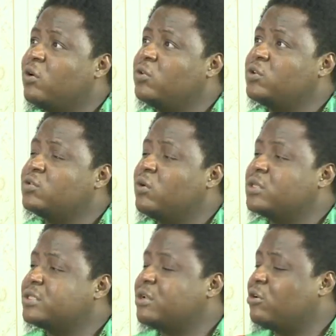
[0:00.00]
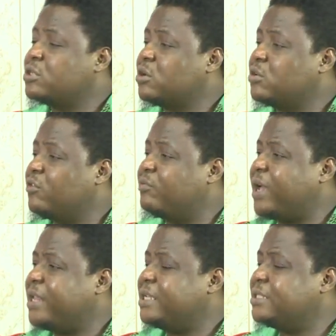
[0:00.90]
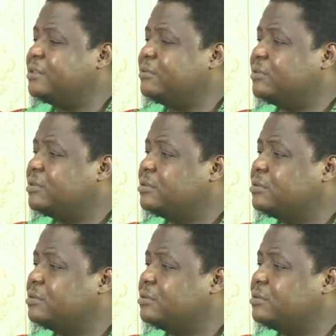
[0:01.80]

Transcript: those ones sort of palliatives.